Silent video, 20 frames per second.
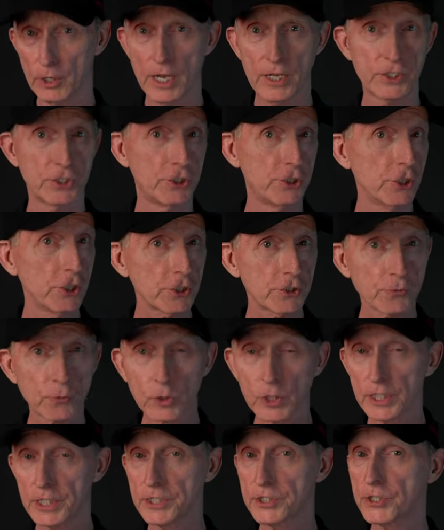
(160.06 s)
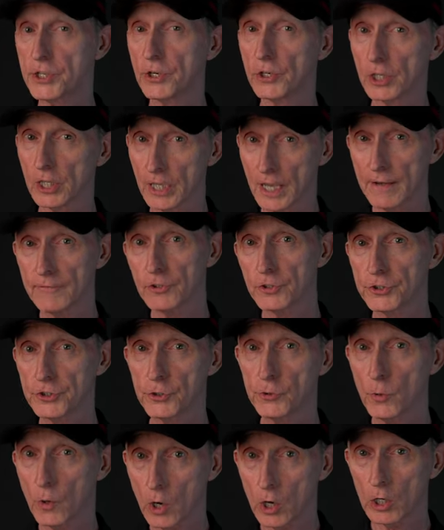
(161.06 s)
has just released their Level
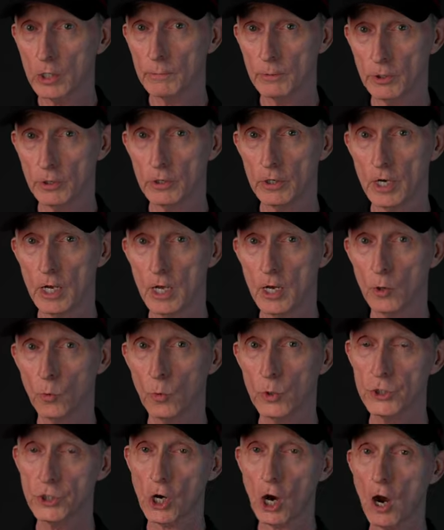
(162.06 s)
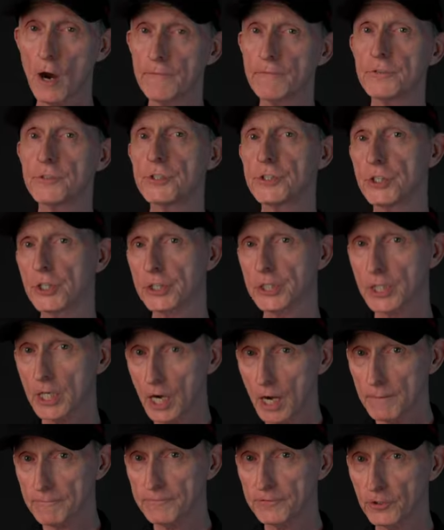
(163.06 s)
2 armor, which offers the
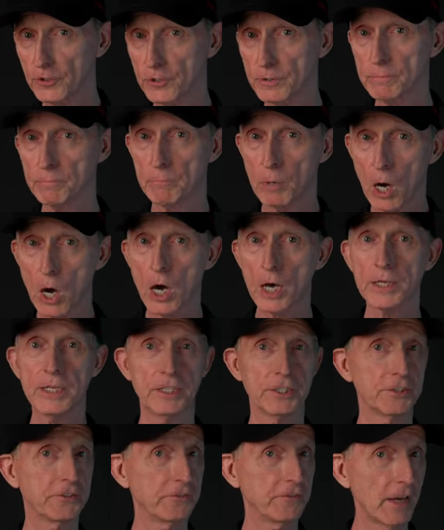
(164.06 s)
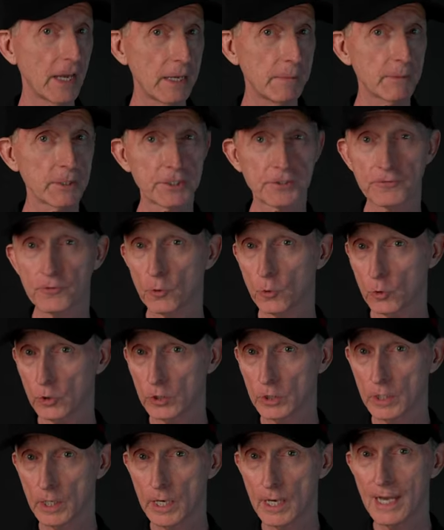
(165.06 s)
comfort Bohn is famous
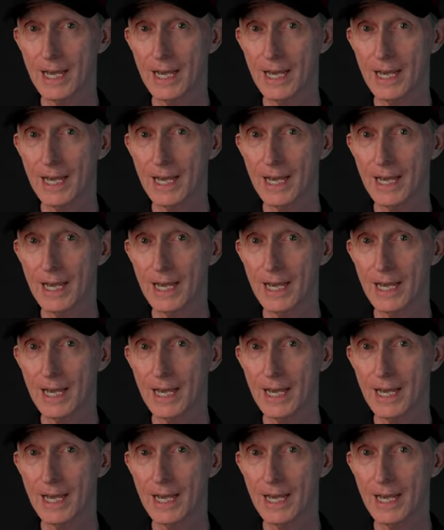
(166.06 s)
for,